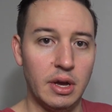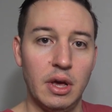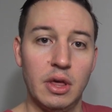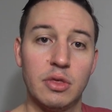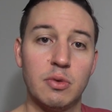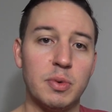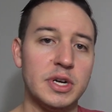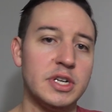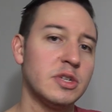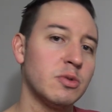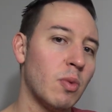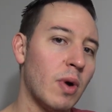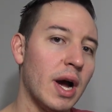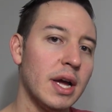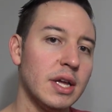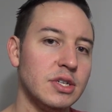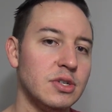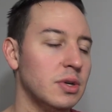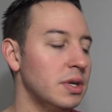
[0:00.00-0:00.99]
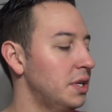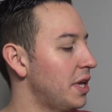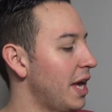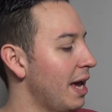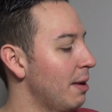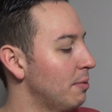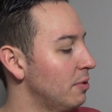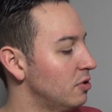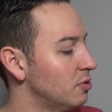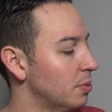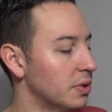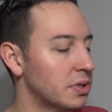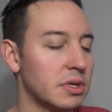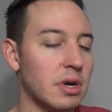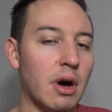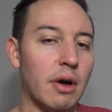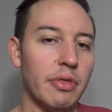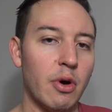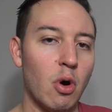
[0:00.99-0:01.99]
The reason why is you could damage what's
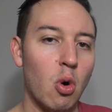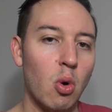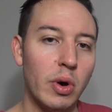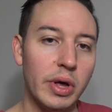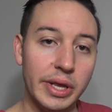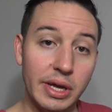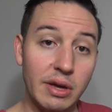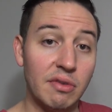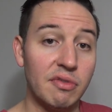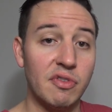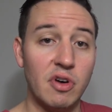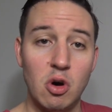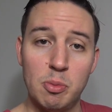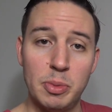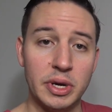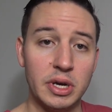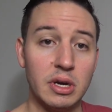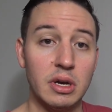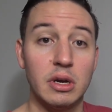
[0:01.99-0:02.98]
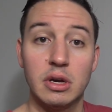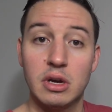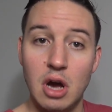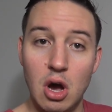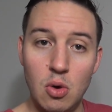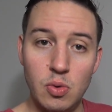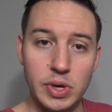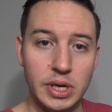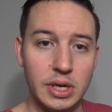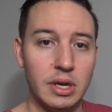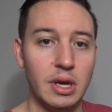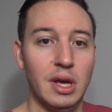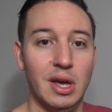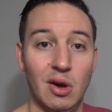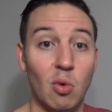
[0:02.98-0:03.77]
called the oleophobic coating.